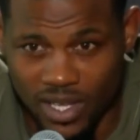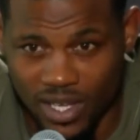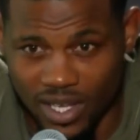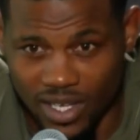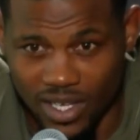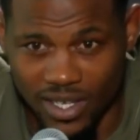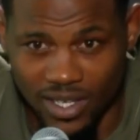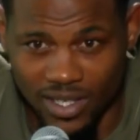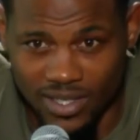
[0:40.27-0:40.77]
You
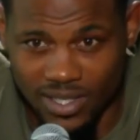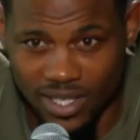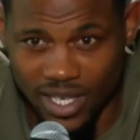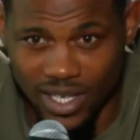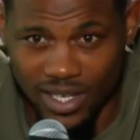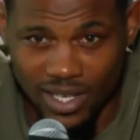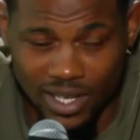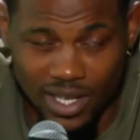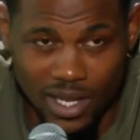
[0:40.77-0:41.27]
know, and it's
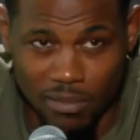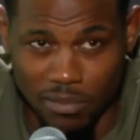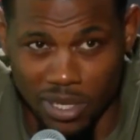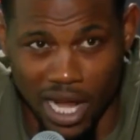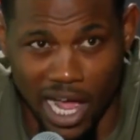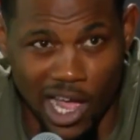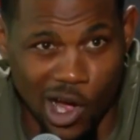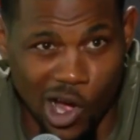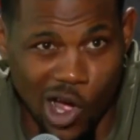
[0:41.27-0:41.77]
like, but
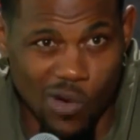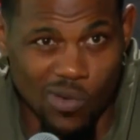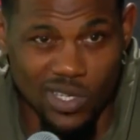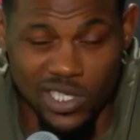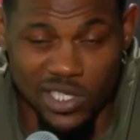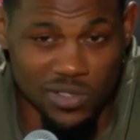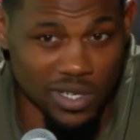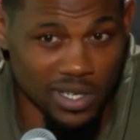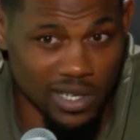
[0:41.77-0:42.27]
I
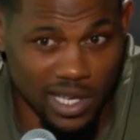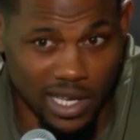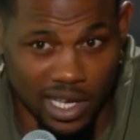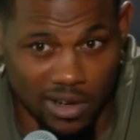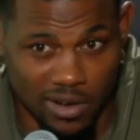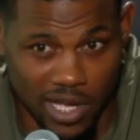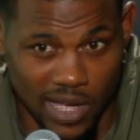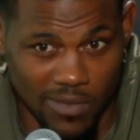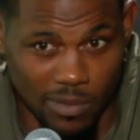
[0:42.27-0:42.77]
always train like I
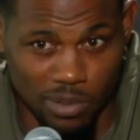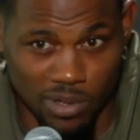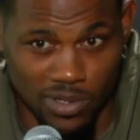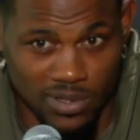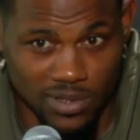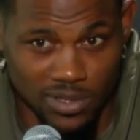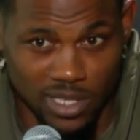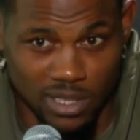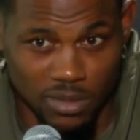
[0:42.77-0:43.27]
don't have a
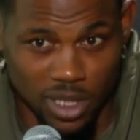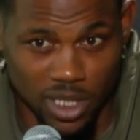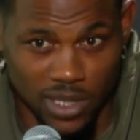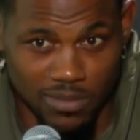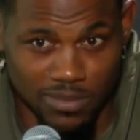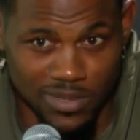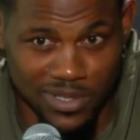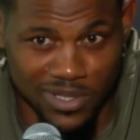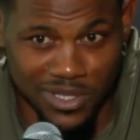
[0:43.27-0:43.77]
person coming
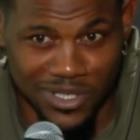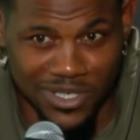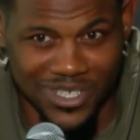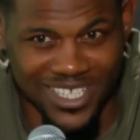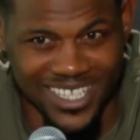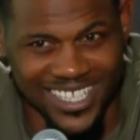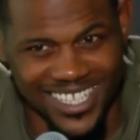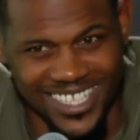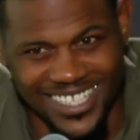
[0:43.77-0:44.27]
up, so
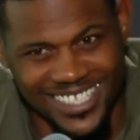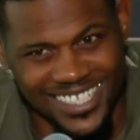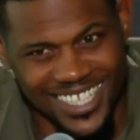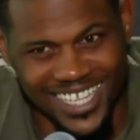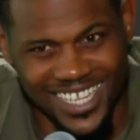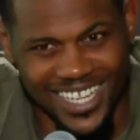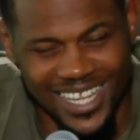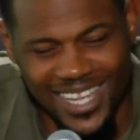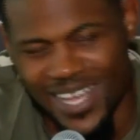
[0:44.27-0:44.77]
it's
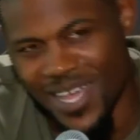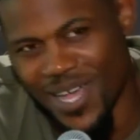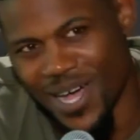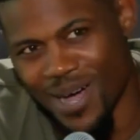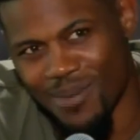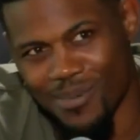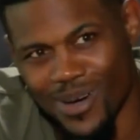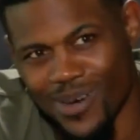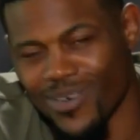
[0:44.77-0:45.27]
like
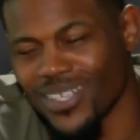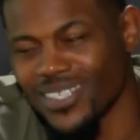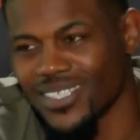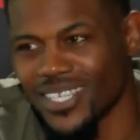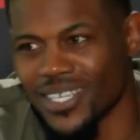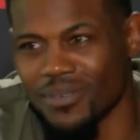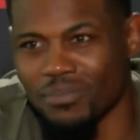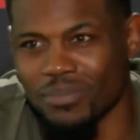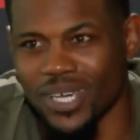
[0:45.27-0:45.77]
I'm always
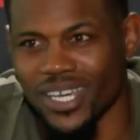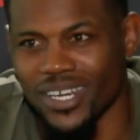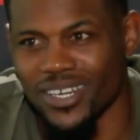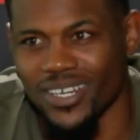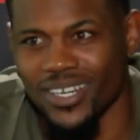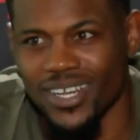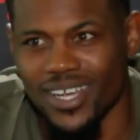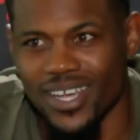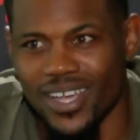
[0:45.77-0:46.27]
getting
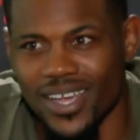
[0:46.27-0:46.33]
better